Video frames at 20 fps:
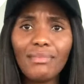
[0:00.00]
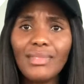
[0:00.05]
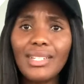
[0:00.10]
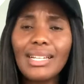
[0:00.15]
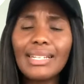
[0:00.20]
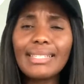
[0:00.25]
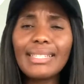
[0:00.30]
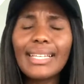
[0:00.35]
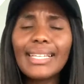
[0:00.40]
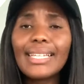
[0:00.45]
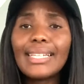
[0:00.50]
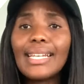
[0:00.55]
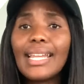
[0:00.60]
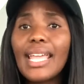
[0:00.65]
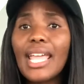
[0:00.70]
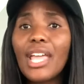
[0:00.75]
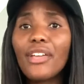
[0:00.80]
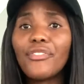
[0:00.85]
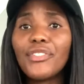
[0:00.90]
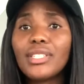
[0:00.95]

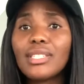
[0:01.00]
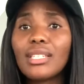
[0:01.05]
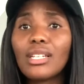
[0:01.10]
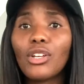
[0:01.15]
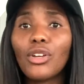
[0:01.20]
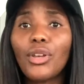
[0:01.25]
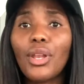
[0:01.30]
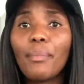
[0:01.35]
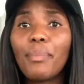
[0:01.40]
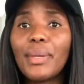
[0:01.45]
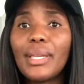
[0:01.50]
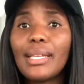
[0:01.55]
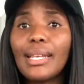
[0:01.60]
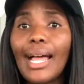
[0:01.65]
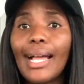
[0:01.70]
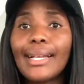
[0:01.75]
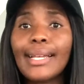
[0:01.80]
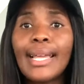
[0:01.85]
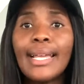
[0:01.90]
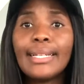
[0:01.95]
Secondly, if it's gonna be
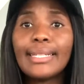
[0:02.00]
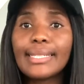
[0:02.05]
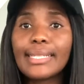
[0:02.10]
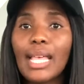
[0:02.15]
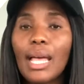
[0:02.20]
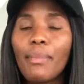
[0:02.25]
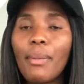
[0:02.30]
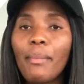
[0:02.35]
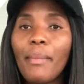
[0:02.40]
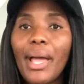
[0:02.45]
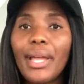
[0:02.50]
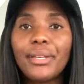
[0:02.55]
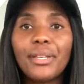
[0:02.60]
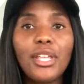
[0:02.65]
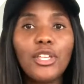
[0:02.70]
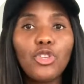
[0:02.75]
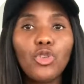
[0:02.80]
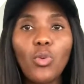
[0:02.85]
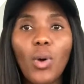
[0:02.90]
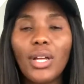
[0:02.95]
like Cyber
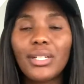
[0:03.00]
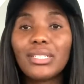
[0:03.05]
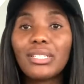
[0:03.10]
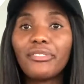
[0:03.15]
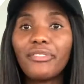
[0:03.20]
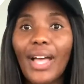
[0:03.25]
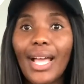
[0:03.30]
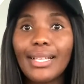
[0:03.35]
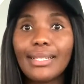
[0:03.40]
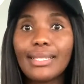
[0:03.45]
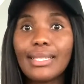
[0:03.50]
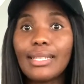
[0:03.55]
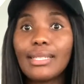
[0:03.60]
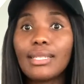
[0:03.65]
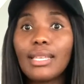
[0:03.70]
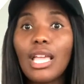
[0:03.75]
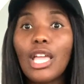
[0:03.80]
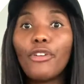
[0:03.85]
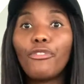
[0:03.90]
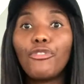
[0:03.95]
Monday, you want devices.
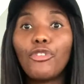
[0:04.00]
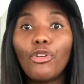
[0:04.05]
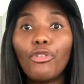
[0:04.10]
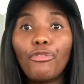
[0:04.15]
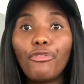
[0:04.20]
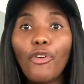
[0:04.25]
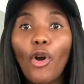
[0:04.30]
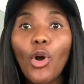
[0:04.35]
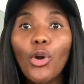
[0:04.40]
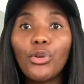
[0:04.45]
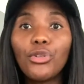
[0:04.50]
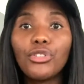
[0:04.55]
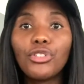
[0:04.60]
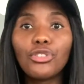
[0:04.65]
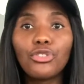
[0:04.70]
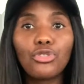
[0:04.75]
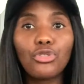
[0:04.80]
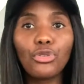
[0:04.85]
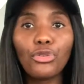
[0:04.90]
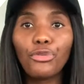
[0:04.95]
If your phone
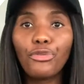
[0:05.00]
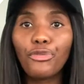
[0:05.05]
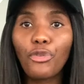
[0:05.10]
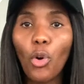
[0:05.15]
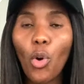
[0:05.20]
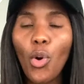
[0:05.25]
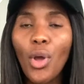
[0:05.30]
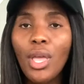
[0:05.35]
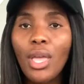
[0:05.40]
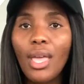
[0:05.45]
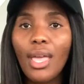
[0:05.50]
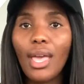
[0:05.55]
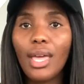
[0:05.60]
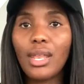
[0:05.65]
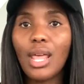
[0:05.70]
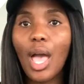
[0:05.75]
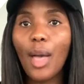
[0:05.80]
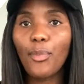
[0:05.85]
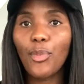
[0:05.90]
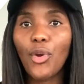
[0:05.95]
is due for
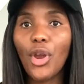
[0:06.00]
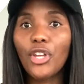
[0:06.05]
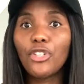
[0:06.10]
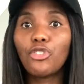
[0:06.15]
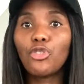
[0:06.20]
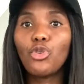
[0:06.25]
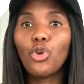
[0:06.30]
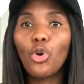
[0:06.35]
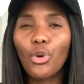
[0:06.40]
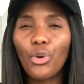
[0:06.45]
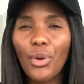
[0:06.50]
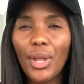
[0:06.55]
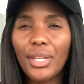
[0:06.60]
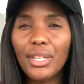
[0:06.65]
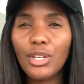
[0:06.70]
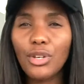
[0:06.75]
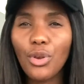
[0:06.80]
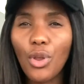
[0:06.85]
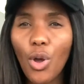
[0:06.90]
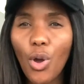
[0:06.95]
an upgrade, you
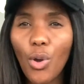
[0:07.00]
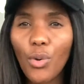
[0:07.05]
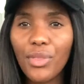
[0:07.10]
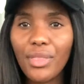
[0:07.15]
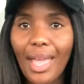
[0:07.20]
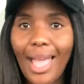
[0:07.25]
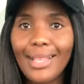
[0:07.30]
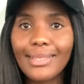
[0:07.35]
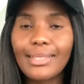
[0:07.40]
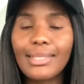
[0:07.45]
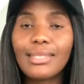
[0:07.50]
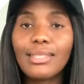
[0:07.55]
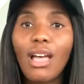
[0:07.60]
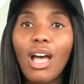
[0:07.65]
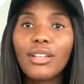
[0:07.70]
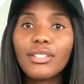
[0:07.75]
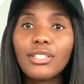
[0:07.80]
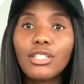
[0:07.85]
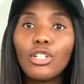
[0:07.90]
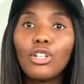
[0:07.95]
already know that.
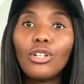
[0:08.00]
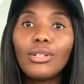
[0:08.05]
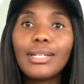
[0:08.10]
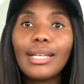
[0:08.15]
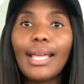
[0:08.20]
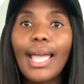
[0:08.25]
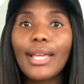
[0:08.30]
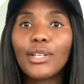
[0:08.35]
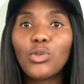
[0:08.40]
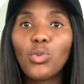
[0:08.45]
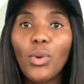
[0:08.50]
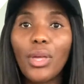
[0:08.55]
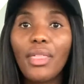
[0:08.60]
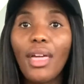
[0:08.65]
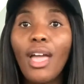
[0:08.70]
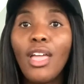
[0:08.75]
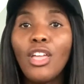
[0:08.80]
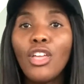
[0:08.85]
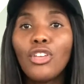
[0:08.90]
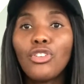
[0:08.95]
Start looking at whether
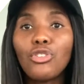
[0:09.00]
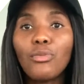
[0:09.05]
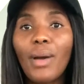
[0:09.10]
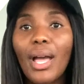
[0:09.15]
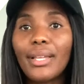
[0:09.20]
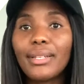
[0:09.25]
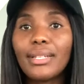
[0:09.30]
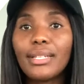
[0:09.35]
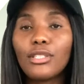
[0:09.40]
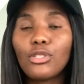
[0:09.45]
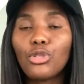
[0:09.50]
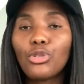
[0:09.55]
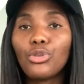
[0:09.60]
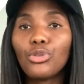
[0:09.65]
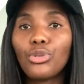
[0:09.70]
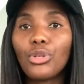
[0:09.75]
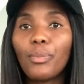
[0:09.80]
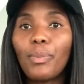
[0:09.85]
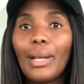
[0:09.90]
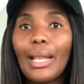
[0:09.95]
you might need to
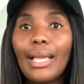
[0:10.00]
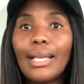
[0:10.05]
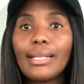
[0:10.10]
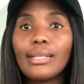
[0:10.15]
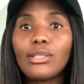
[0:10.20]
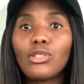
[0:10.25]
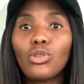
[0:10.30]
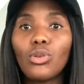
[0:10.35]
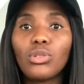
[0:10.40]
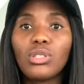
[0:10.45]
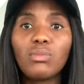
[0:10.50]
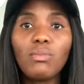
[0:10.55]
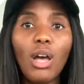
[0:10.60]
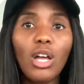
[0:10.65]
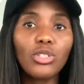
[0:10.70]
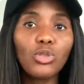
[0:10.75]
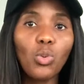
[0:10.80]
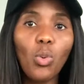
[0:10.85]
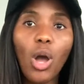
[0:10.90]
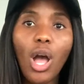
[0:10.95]
replace your
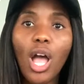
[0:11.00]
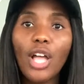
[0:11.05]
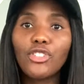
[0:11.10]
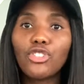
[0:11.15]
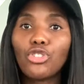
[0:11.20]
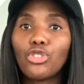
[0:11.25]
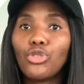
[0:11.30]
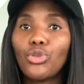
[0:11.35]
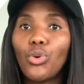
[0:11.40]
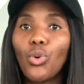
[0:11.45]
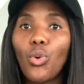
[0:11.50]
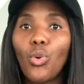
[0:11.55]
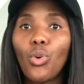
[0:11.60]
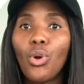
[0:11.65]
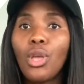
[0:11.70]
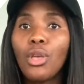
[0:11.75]
smartwatch, your